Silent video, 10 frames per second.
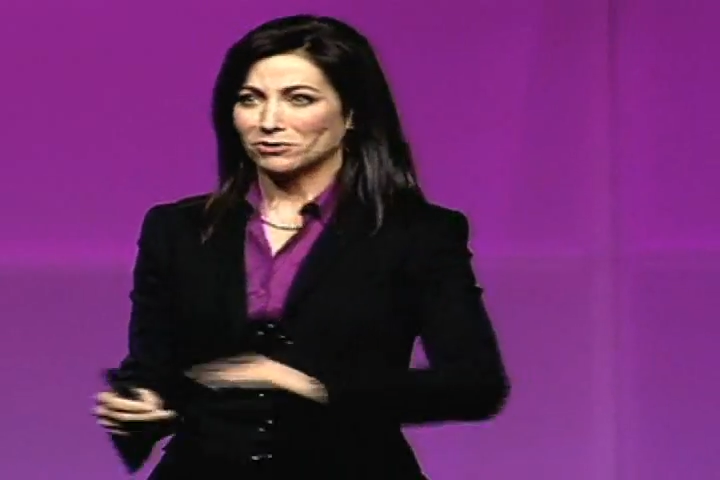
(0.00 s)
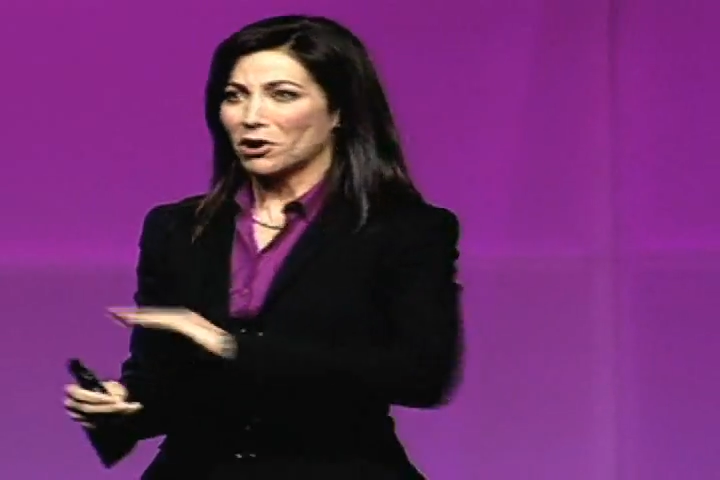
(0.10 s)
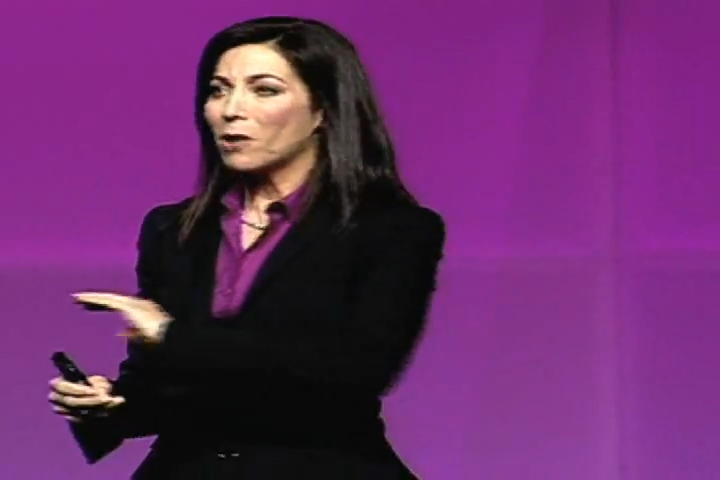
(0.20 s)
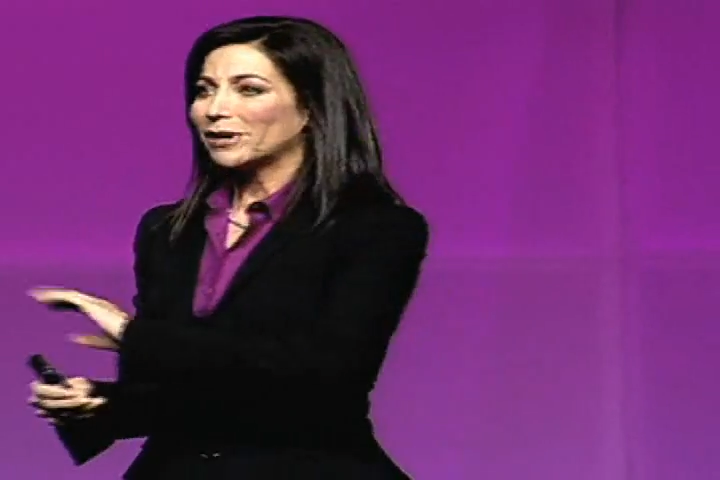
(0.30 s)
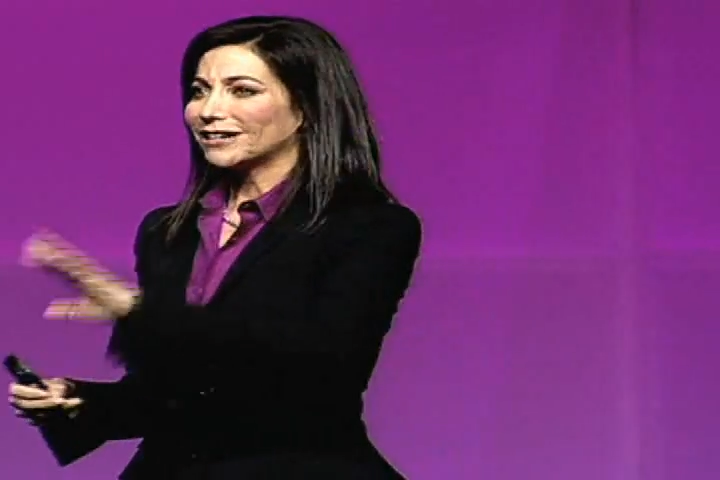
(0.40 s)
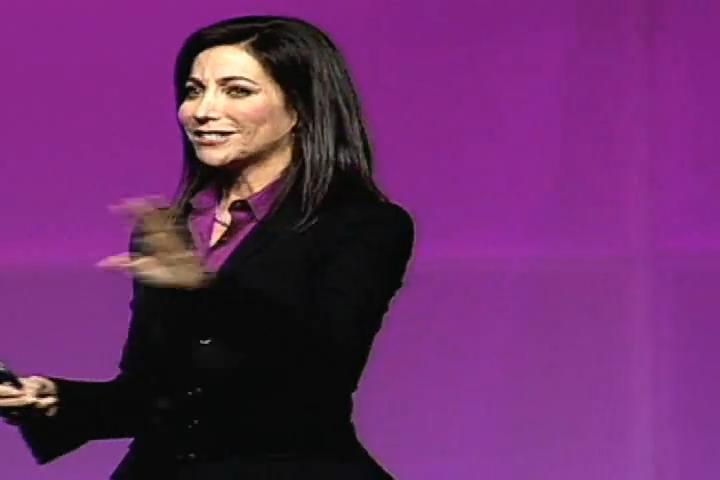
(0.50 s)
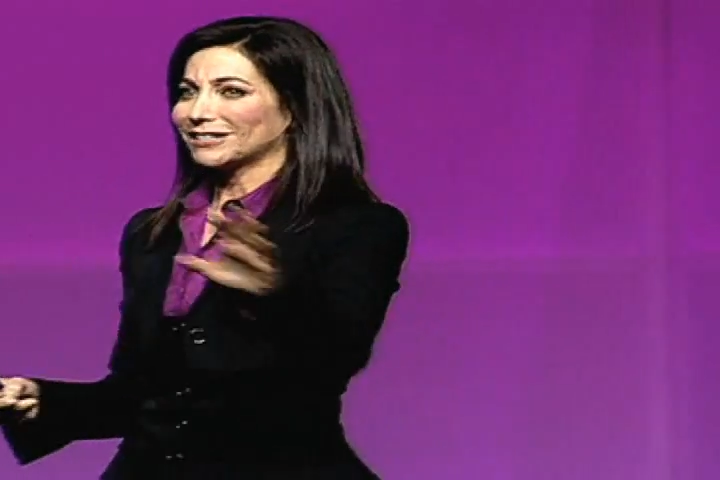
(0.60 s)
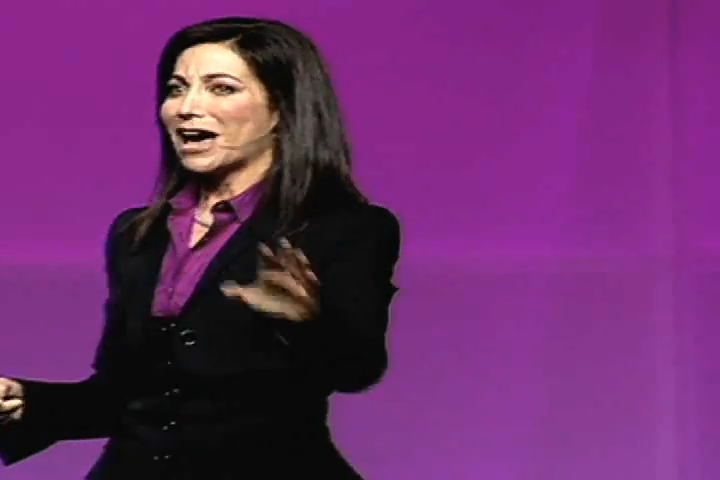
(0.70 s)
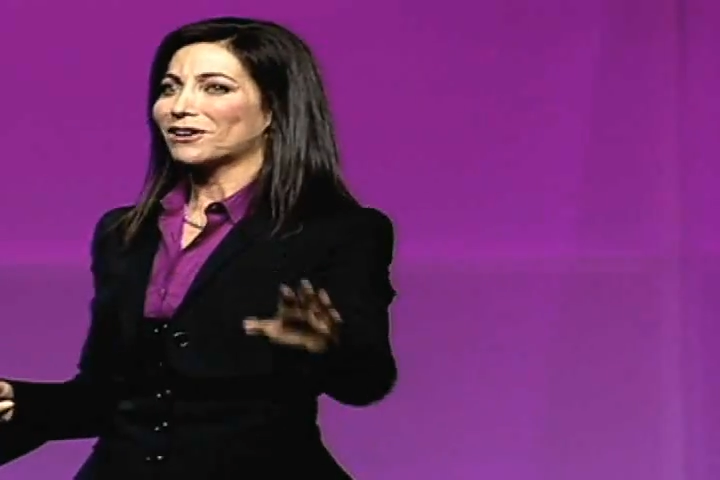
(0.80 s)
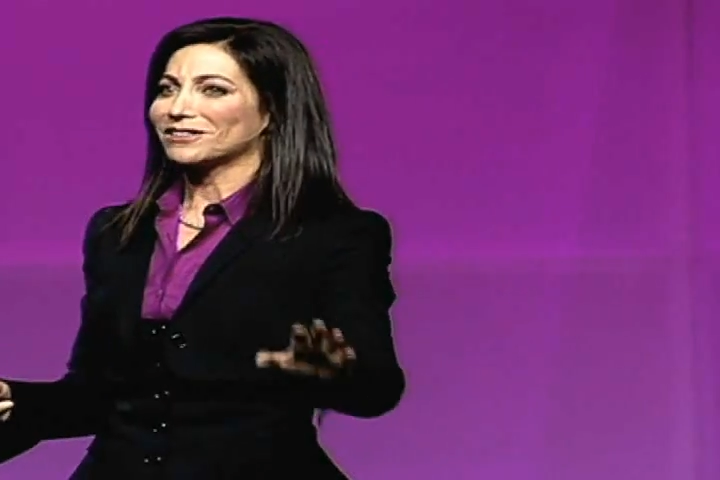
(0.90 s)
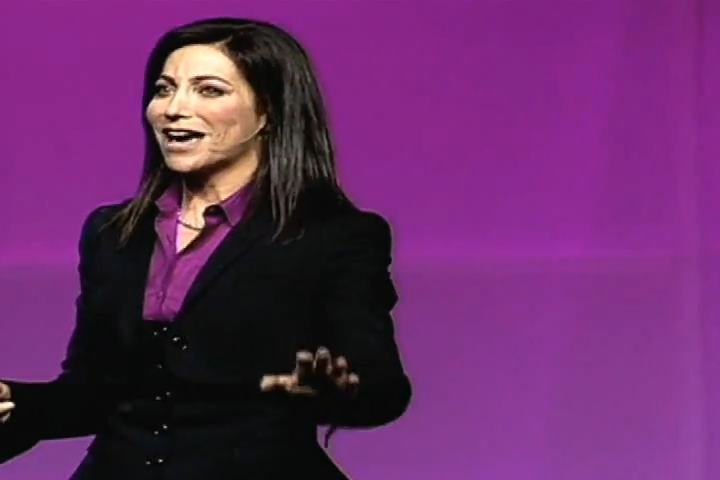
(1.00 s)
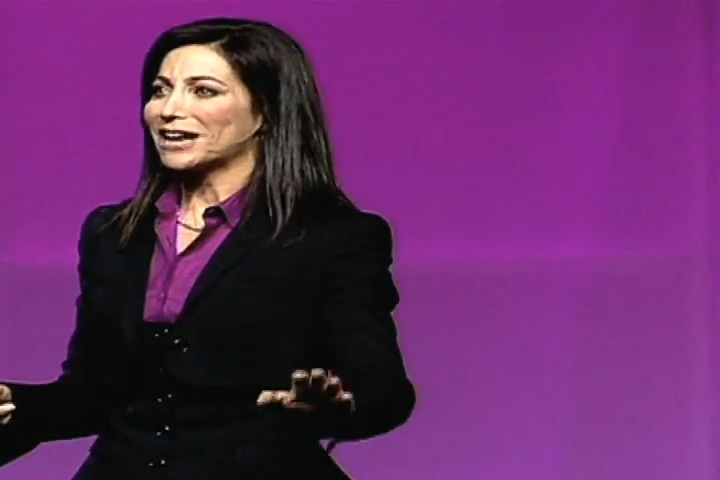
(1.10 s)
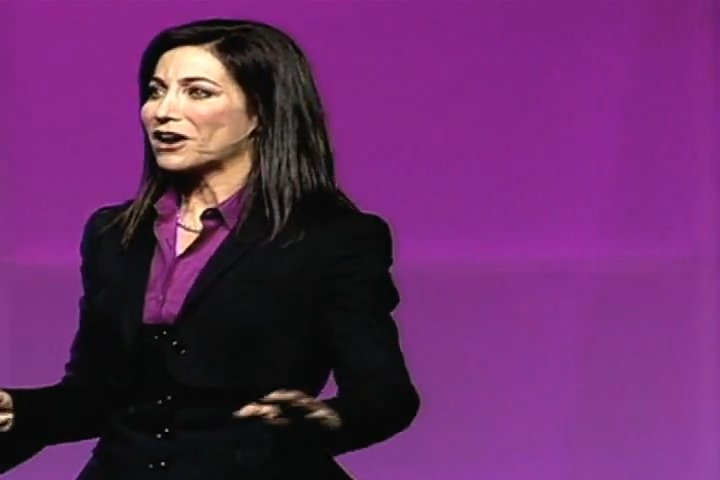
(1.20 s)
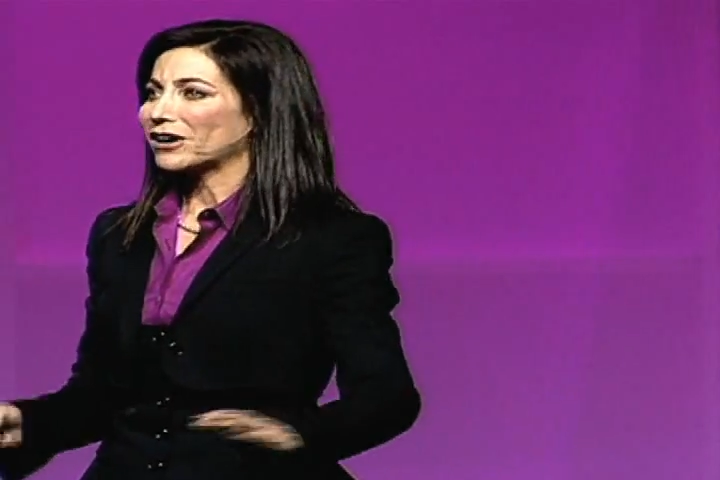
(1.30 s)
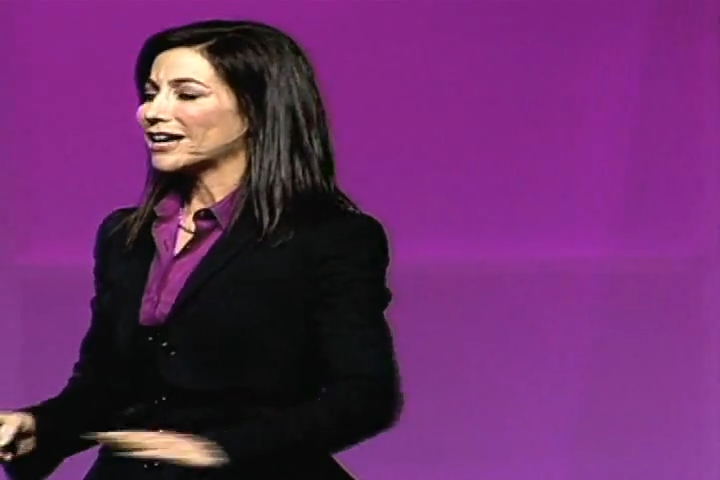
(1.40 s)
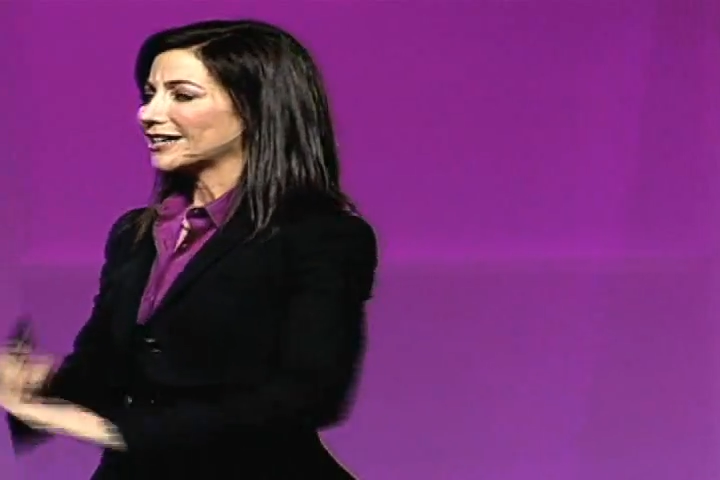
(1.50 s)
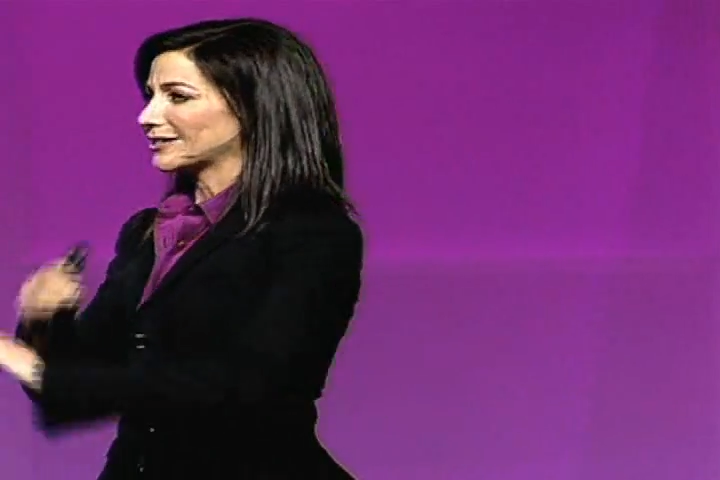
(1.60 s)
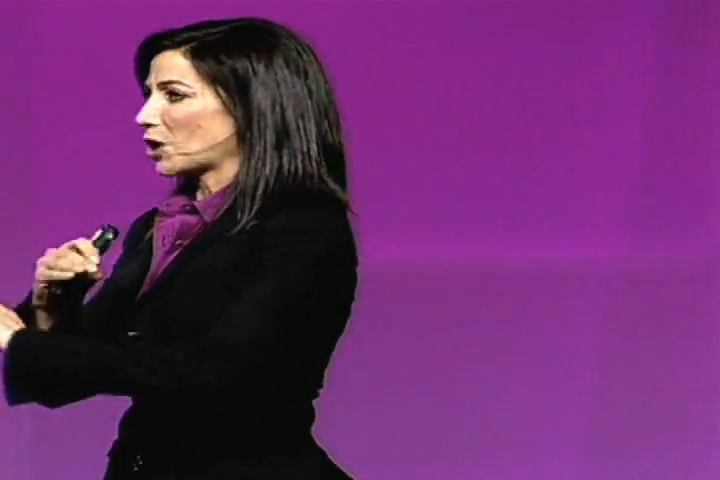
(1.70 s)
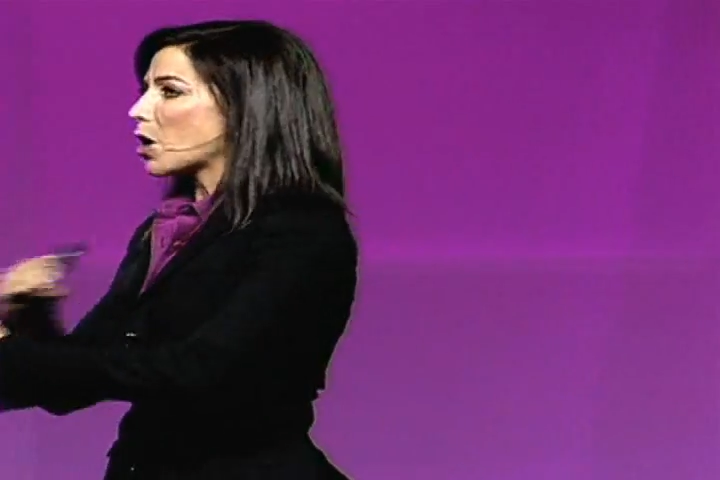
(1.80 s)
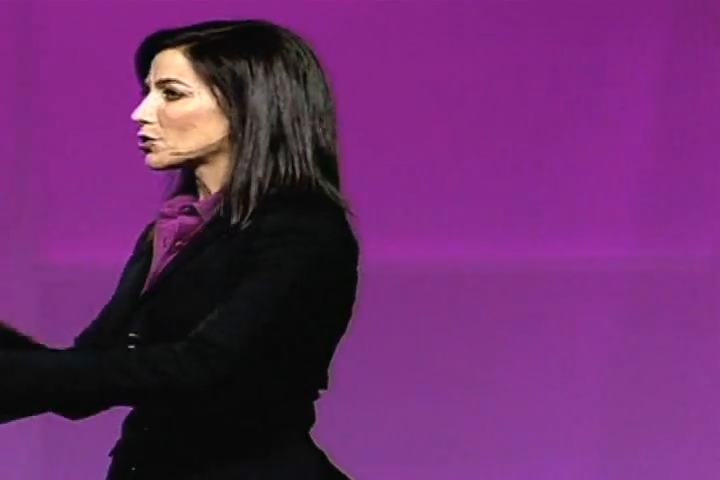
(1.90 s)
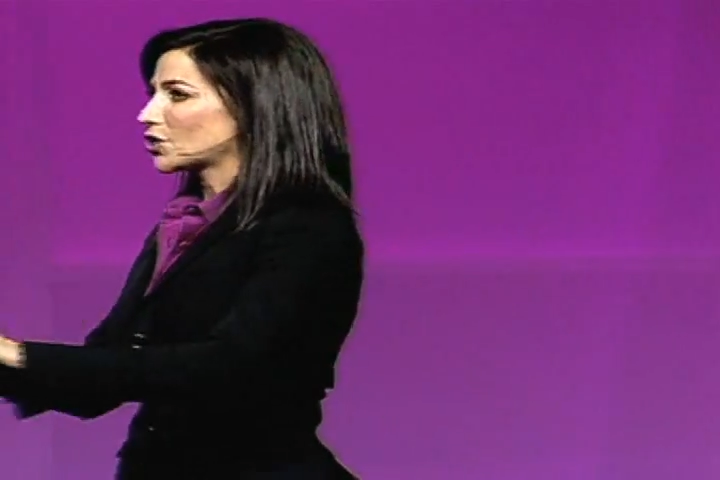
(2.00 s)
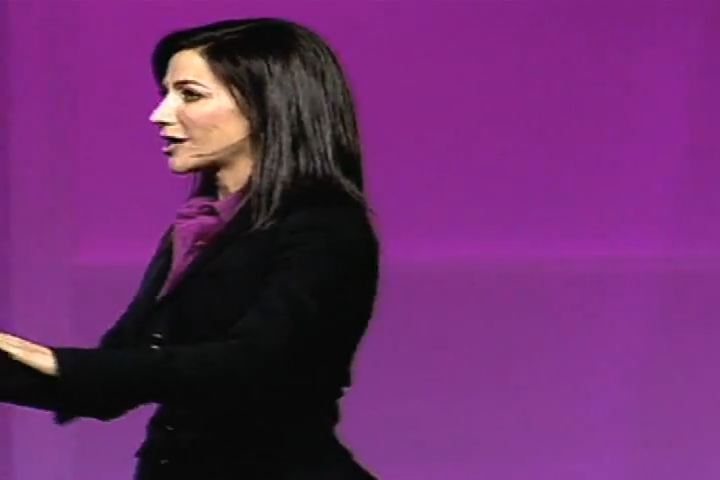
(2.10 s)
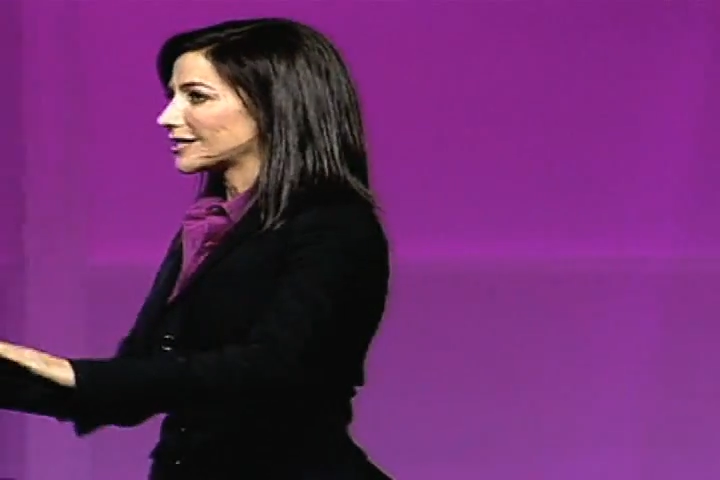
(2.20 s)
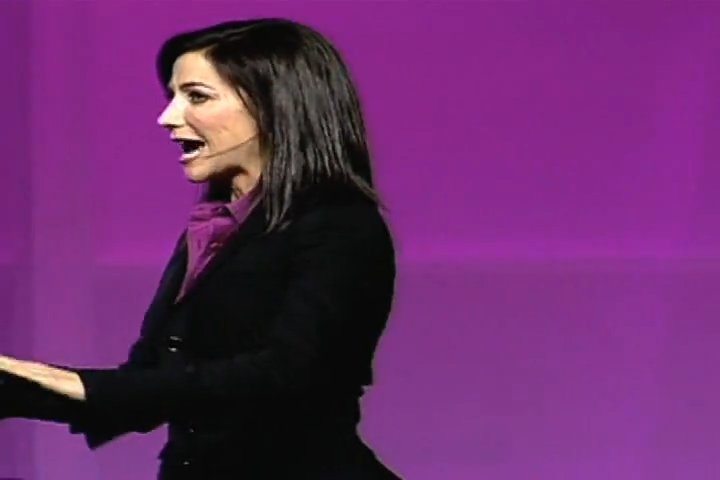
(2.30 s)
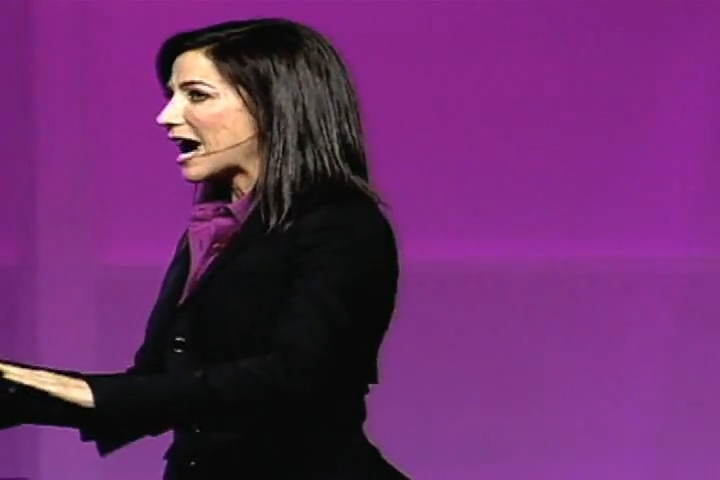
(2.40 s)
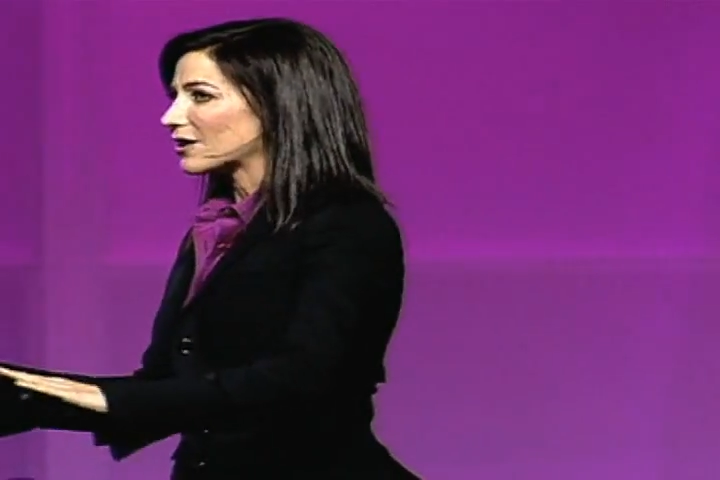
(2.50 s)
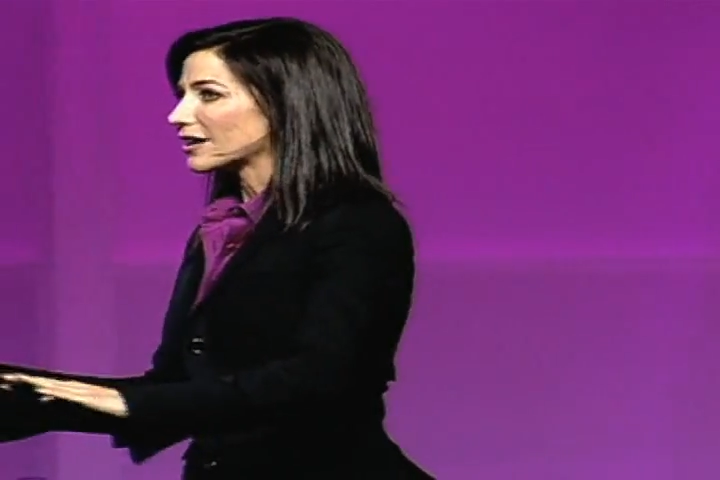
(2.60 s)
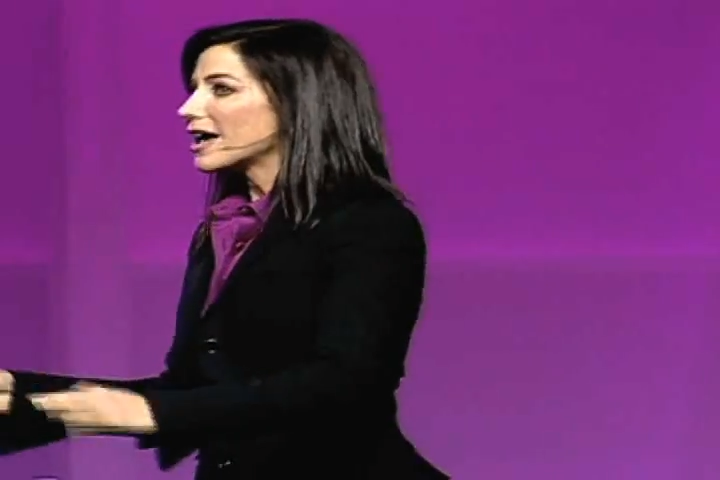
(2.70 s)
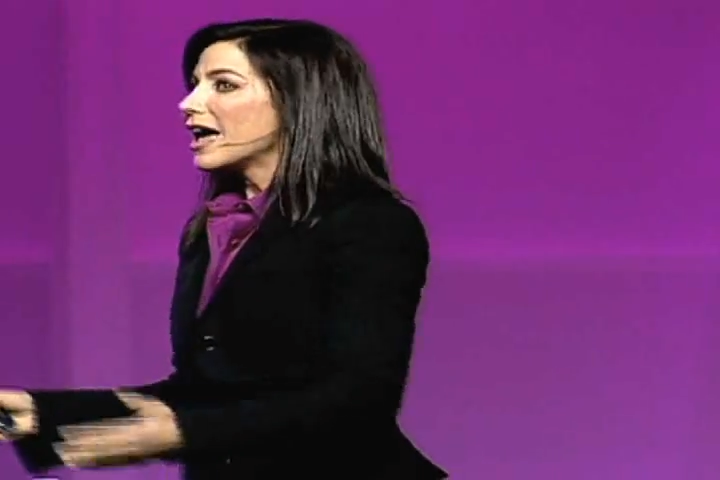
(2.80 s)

Nobody is allowed in that area. It is all shut down.